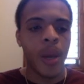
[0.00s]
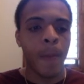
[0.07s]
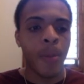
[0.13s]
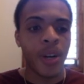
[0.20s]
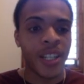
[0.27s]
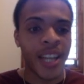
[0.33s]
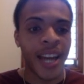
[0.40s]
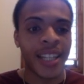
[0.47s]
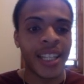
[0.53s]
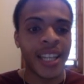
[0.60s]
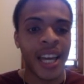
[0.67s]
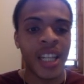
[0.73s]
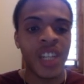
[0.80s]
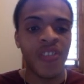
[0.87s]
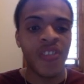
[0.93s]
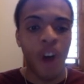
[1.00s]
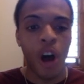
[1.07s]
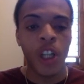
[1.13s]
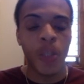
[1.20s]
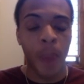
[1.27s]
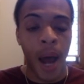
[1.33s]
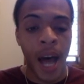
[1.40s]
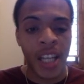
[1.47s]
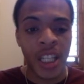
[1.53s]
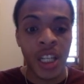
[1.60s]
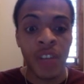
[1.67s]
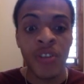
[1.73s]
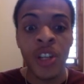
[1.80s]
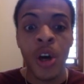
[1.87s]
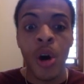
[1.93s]
Protect against false
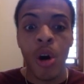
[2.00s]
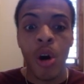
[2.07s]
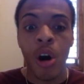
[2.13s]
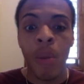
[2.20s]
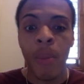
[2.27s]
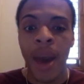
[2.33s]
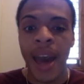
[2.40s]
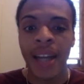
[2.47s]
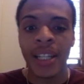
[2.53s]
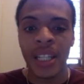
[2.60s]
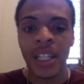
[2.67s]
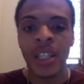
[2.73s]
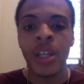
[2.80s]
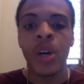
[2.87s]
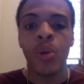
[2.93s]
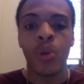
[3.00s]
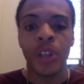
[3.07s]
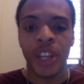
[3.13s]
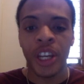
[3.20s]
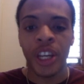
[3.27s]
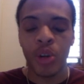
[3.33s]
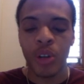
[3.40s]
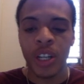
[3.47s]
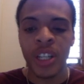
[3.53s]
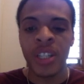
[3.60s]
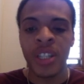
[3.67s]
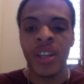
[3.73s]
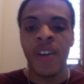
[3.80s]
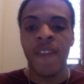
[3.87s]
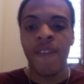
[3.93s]
positives on MACD with
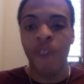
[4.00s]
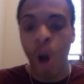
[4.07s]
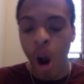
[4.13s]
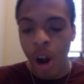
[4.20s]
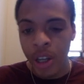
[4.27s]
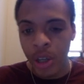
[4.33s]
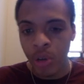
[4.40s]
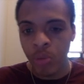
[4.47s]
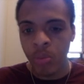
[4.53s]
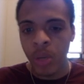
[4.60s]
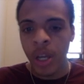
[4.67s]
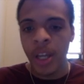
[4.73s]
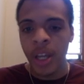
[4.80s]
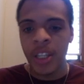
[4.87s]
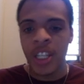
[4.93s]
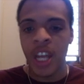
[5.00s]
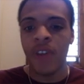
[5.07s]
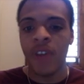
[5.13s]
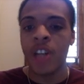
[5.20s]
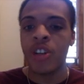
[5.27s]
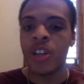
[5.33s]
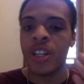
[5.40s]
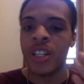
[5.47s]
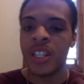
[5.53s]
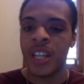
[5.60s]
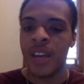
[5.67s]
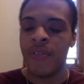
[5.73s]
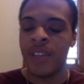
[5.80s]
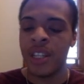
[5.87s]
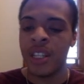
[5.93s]
increased volume.
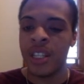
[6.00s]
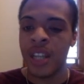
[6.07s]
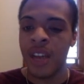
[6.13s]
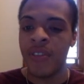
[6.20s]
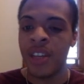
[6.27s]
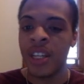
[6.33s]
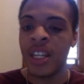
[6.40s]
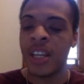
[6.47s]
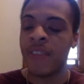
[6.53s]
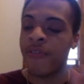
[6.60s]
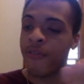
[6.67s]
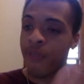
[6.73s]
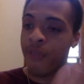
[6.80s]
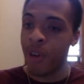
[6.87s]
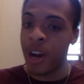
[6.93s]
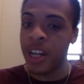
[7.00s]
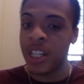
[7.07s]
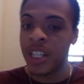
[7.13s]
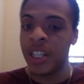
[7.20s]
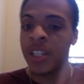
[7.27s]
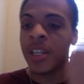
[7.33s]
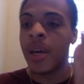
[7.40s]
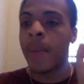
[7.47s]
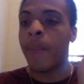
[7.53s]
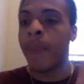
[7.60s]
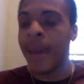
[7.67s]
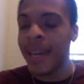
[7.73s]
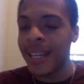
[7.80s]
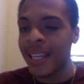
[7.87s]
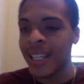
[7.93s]
777 in Francis
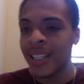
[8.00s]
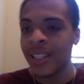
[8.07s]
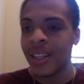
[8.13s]
Bacon.